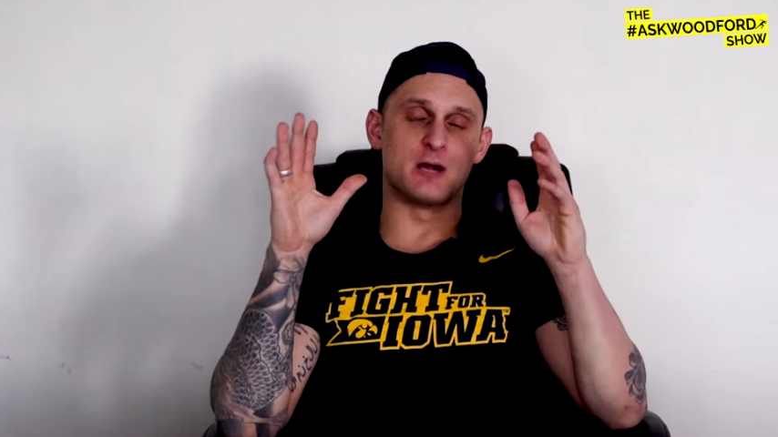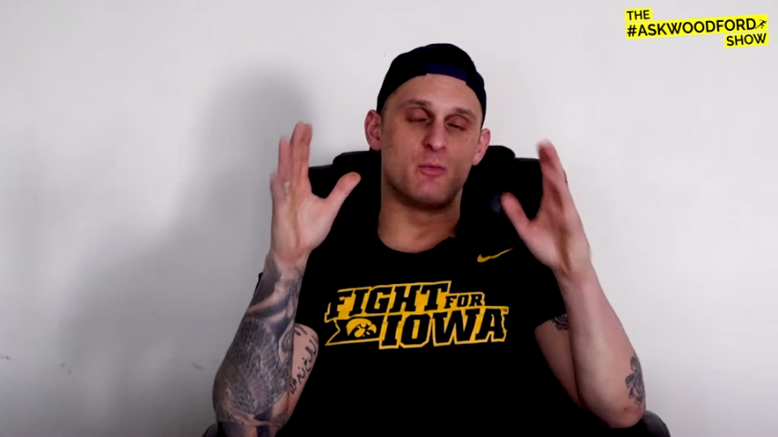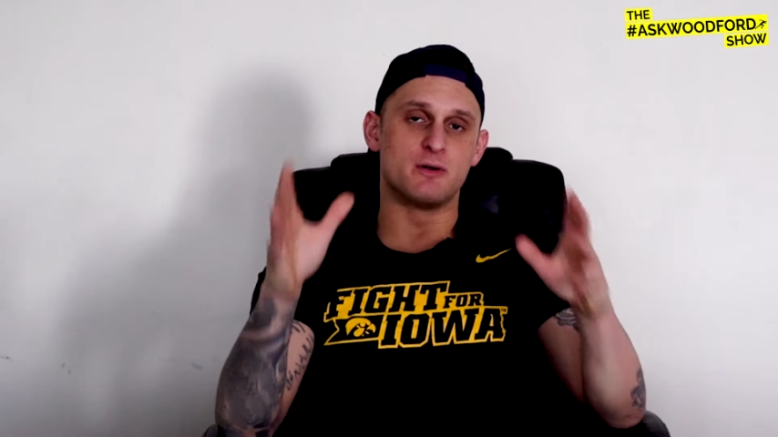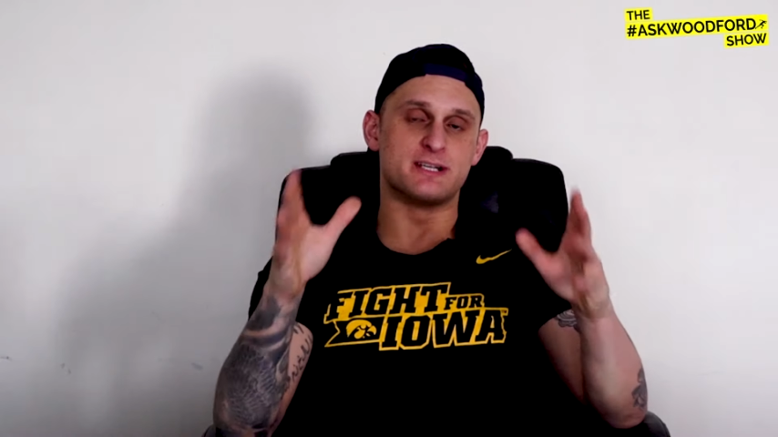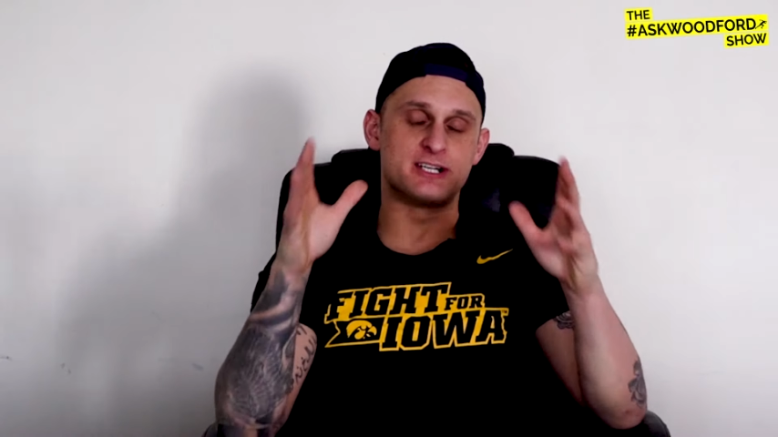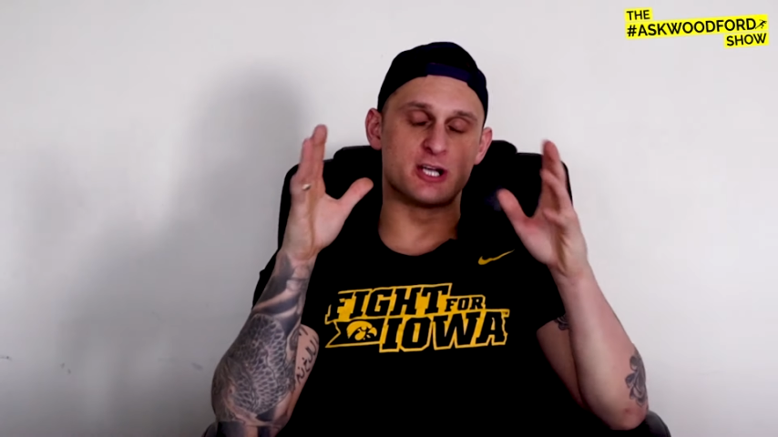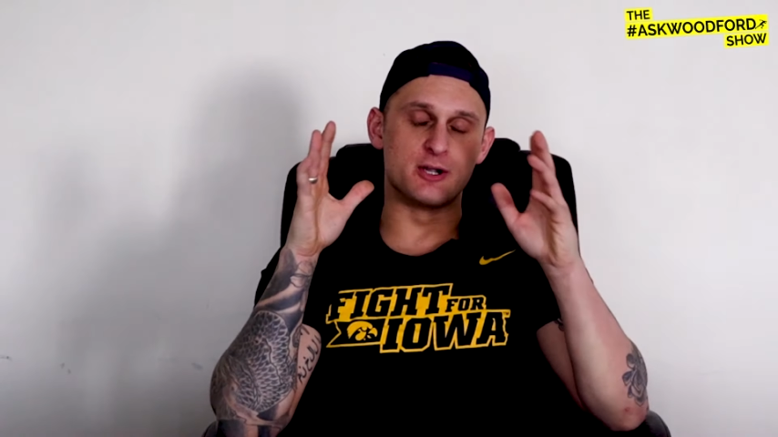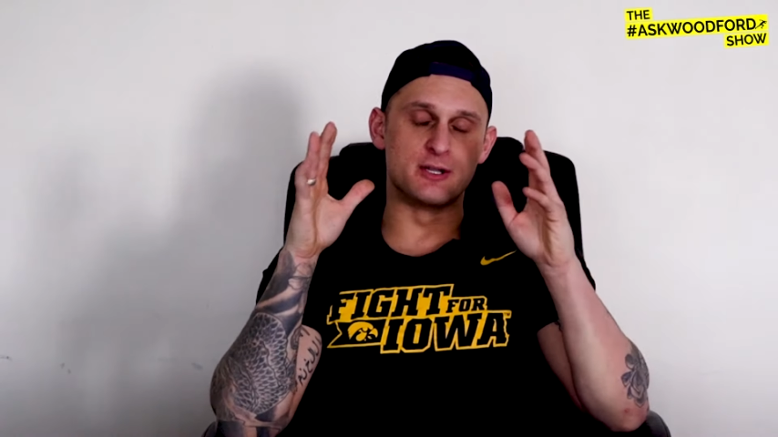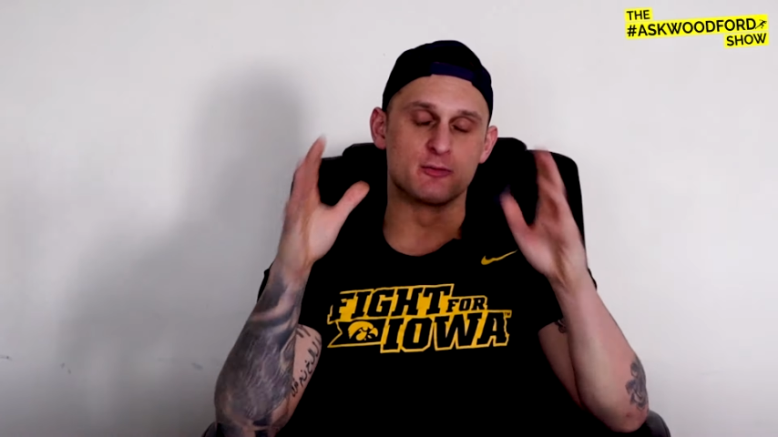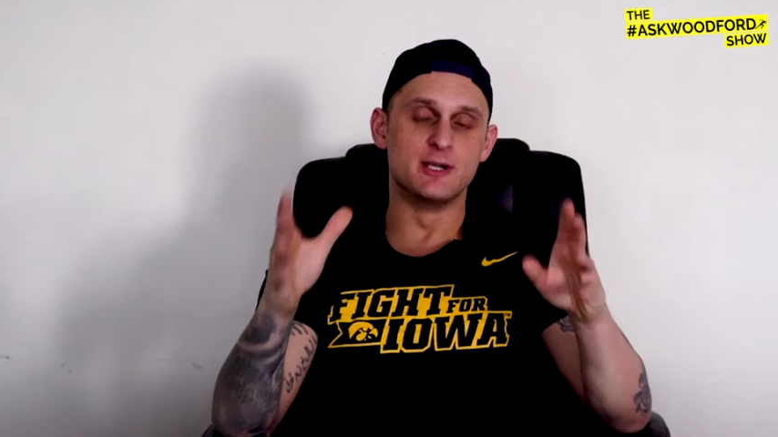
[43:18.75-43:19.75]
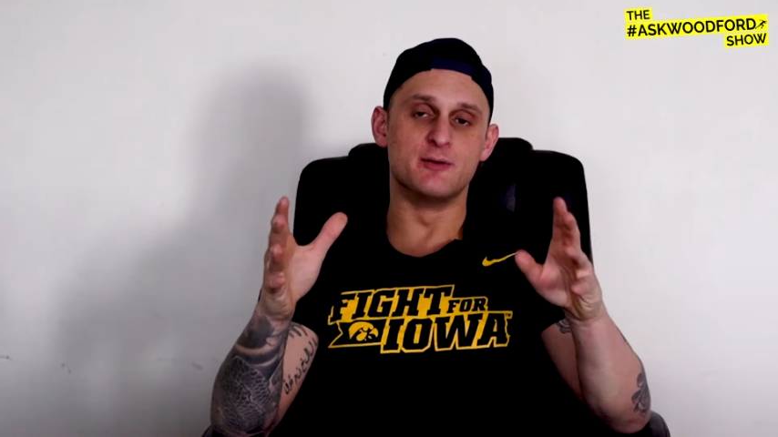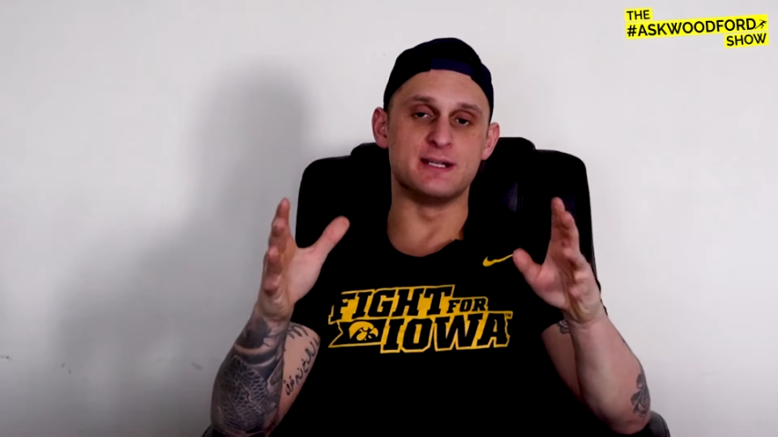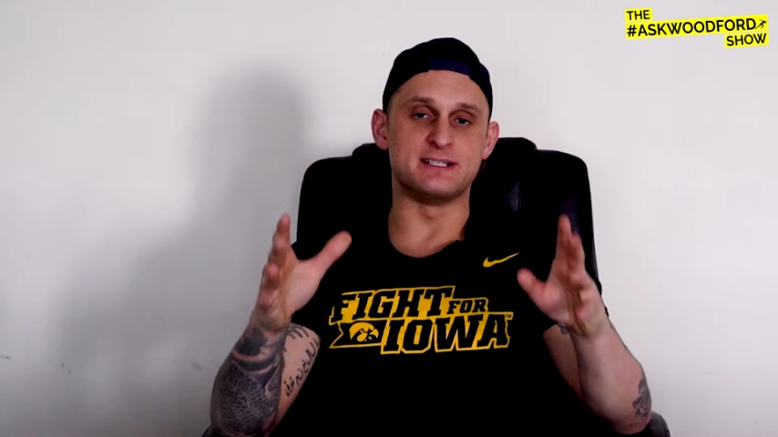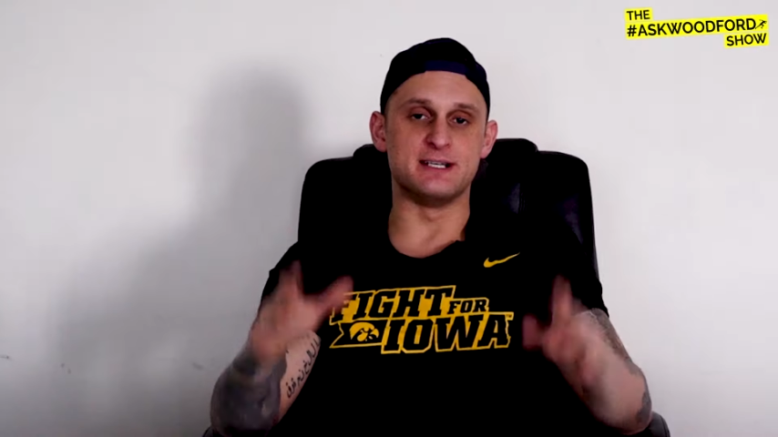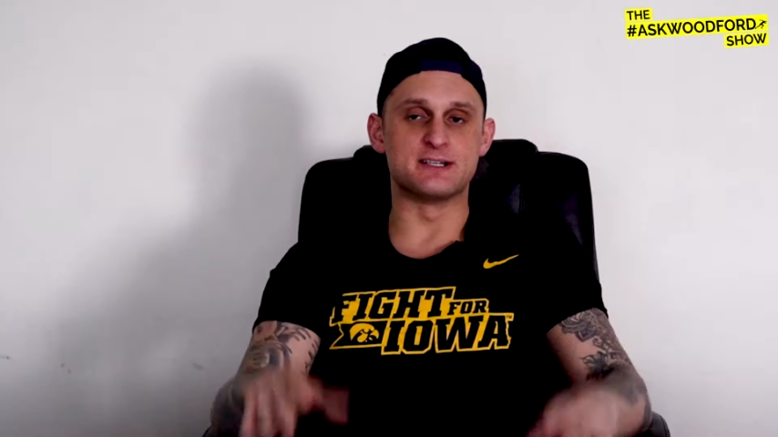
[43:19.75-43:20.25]
want to show you the real in
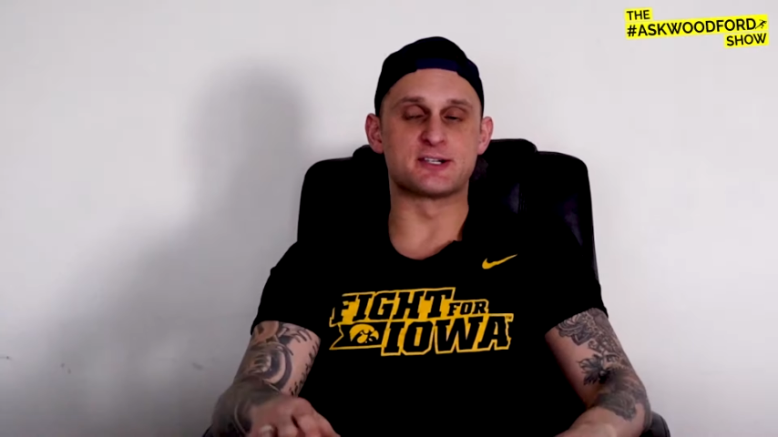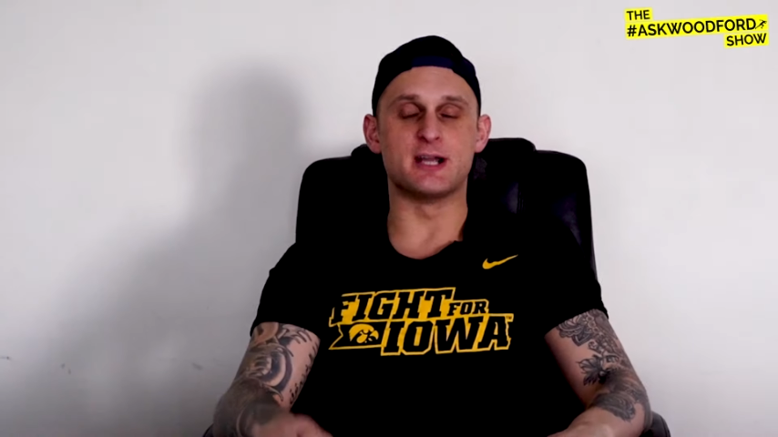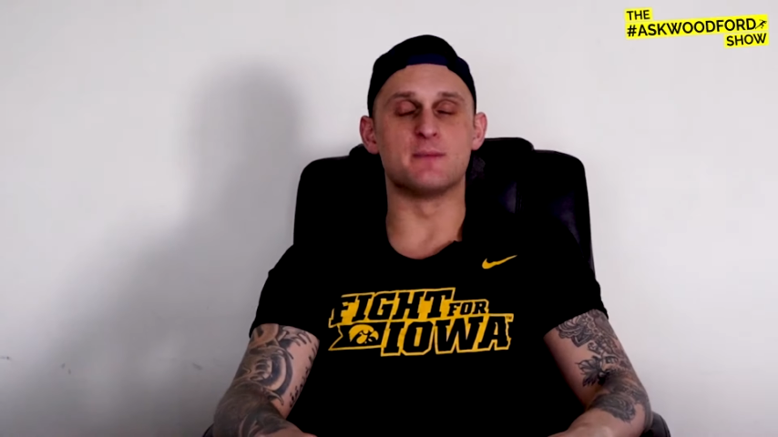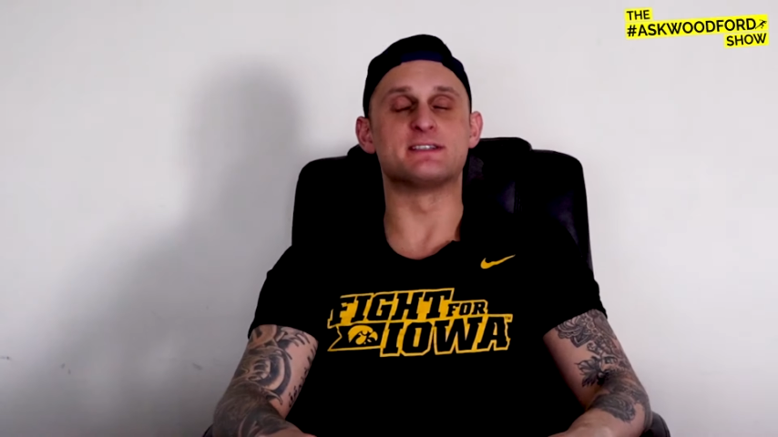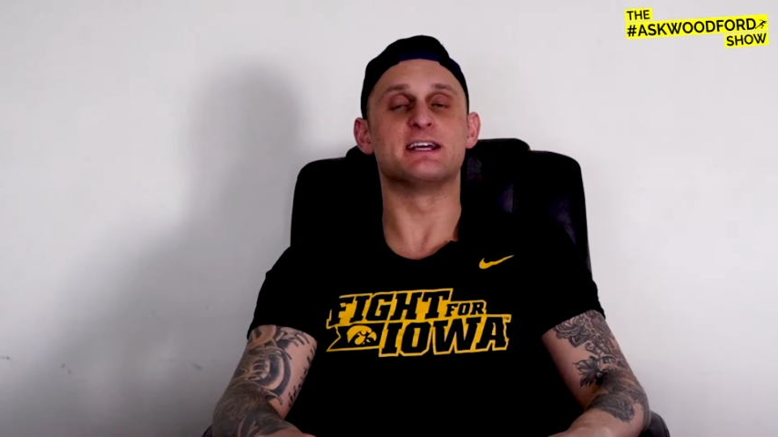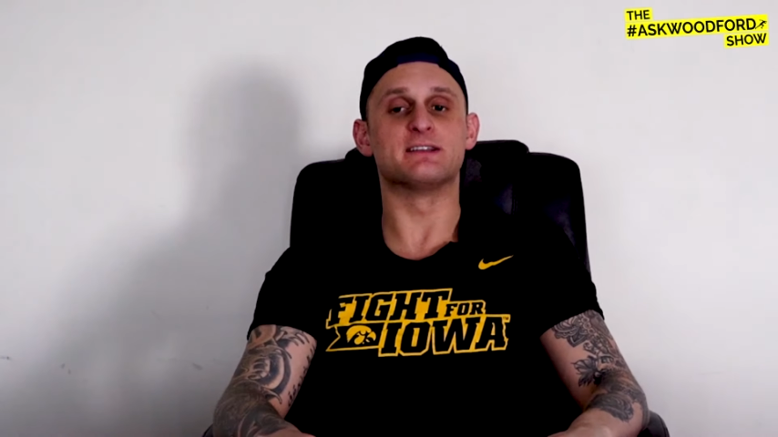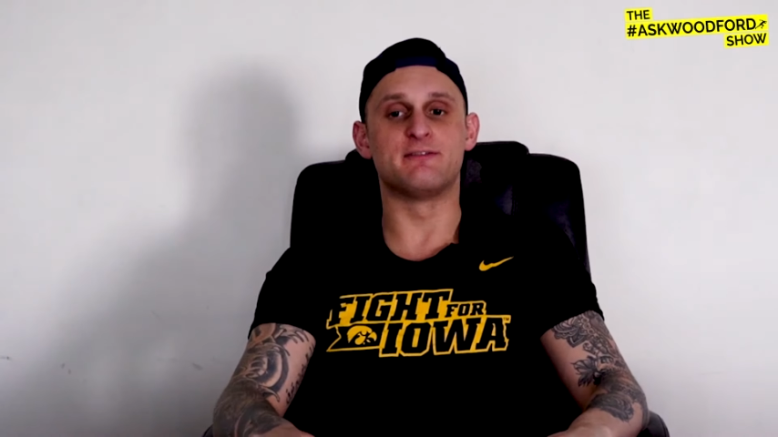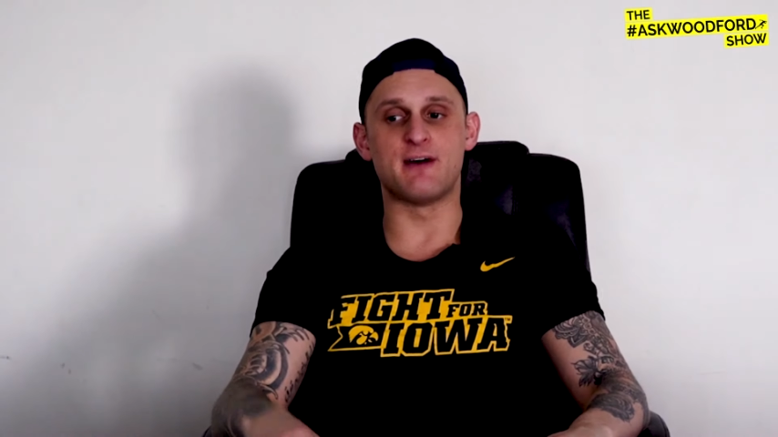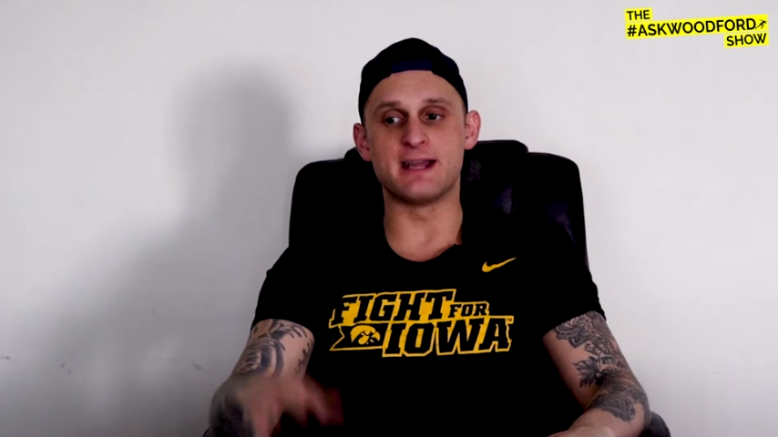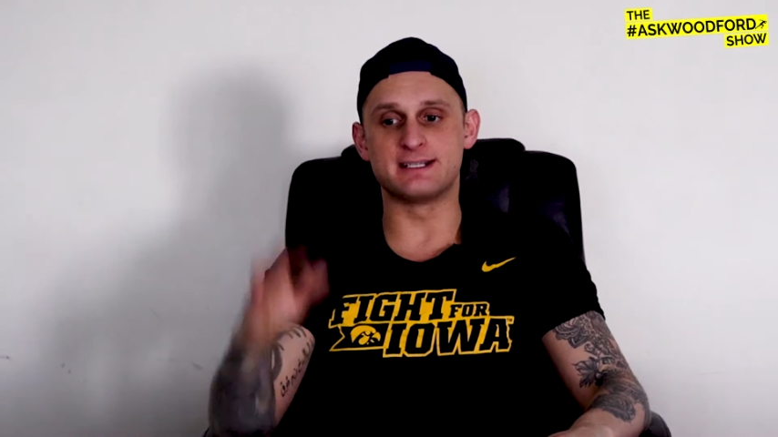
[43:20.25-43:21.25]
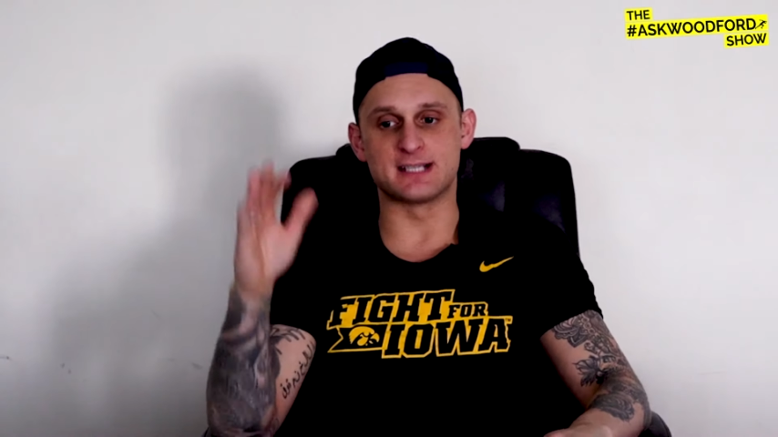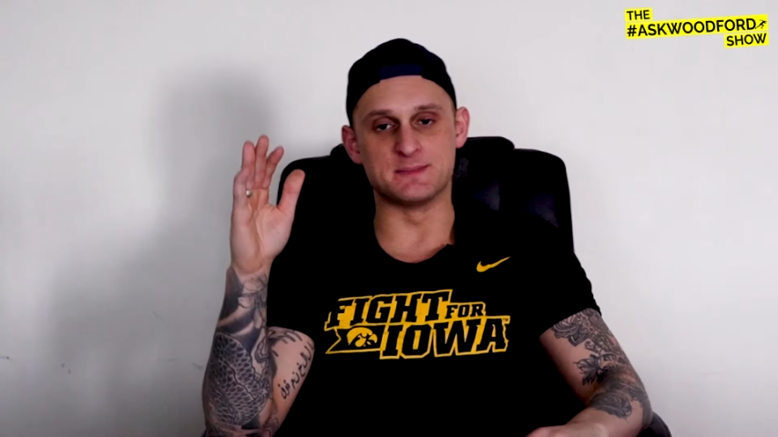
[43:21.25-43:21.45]
this industry. I'm sick of the fakes.